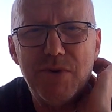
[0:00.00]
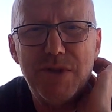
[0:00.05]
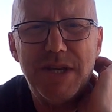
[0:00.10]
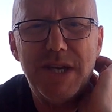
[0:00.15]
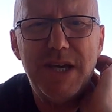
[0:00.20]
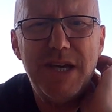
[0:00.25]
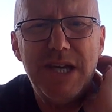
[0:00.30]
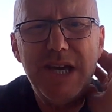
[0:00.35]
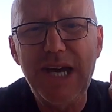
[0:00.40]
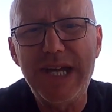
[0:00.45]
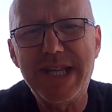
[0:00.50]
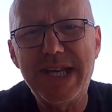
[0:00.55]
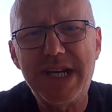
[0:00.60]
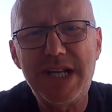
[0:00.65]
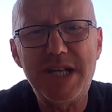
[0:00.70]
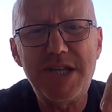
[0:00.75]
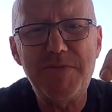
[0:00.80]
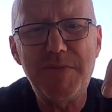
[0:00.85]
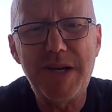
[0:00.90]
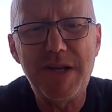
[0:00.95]
Malta and
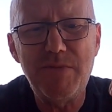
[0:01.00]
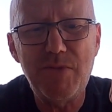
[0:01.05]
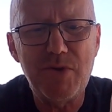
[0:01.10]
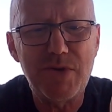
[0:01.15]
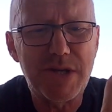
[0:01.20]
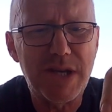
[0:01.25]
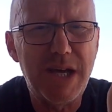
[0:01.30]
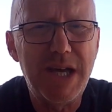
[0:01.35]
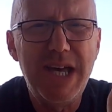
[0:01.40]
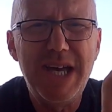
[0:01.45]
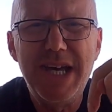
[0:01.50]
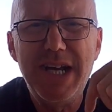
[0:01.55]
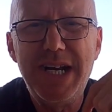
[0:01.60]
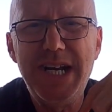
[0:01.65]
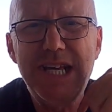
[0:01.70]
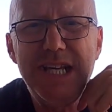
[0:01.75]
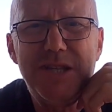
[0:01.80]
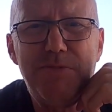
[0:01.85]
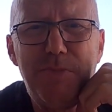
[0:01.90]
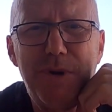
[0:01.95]
Englishman in Malta.
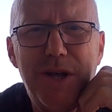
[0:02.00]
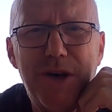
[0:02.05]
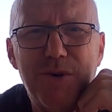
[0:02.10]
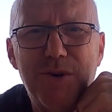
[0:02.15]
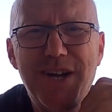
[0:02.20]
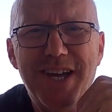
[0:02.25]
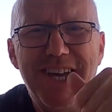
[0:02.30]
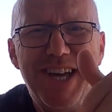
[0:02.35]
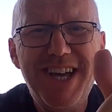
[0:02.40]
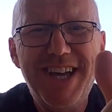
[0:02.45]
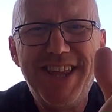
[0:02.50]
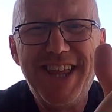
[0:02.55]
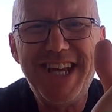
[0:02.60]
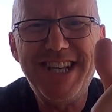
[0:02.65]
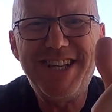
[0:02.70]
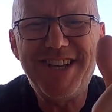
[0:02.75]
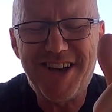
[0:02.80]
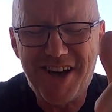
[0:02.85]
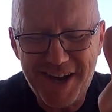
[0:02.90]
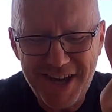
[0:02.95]
Links below.
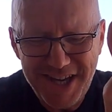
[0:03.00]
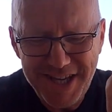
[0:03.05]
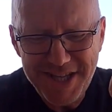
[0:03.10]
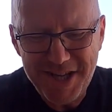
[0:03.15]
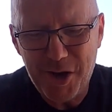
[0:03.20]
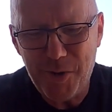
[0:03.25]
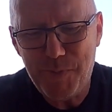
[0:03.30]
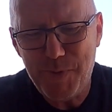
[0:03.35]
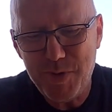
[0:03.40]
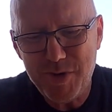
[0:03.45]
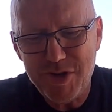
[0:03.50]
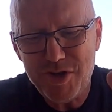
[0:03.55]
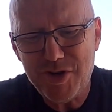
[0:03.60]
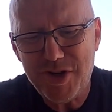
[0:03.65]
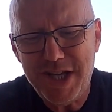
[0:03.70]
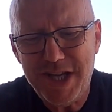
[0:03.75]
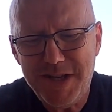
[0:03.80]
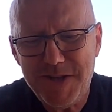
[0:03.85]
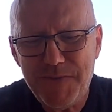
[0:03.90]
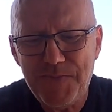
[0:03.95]
Thanks guys, hope you
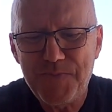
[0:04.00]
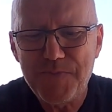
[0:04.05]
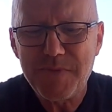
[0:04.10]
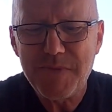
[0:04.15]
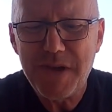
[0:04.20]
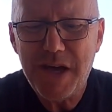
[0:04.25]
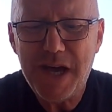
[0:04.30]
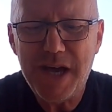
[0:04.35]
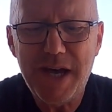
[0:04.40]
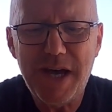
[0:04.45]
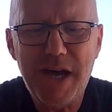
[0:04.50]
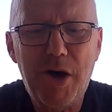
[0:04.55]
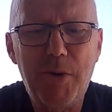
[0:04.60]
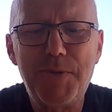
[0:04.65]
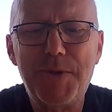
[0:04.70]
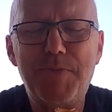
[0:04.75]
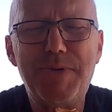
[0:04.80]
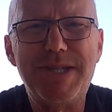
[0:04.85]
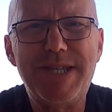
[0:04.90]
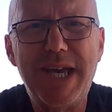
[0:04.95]
enjoy it.
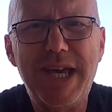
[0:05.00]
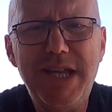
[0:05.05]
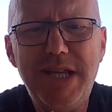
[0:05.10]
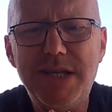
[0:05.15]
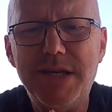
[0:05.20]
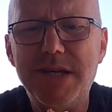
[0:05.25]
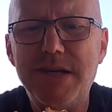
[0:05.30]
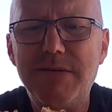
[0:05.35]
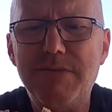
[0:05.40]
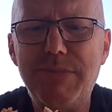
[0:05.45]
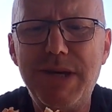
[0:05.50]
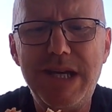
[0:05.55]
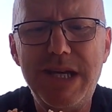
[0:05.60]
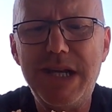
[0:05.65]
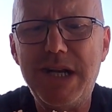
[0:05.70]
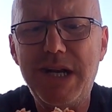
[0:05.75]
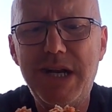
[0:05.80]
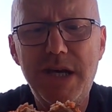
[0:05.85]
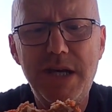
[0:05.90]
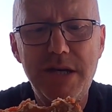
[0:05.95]
Ħobż biż-żejt
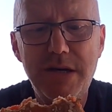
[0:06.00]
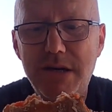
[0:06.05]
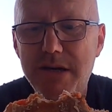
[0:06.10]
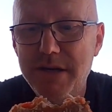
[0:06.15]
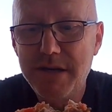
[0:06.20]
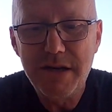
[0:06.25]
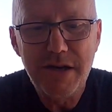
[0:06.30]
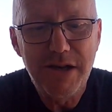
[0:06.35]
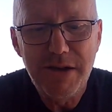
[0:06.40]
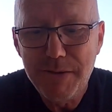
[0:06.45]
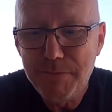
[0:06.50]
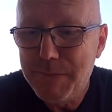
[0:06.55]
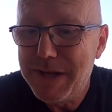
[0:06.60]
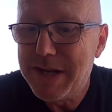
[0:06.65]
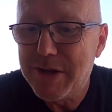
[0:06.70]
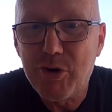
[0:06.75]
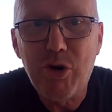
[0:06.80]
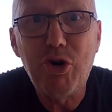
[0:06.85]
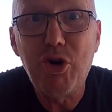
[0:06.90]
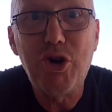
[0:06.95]

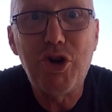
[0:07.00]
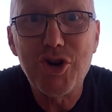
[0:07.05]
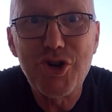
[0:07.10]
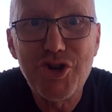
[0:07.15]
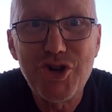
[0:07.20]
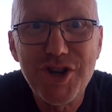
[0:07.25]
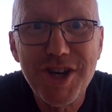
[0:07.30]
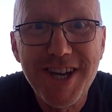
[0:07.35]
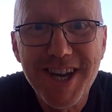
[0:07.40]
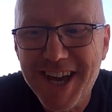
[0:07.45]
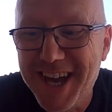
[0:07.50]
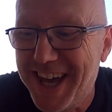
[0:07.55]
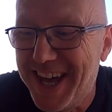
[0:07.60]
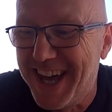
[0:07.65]
bil-kollox.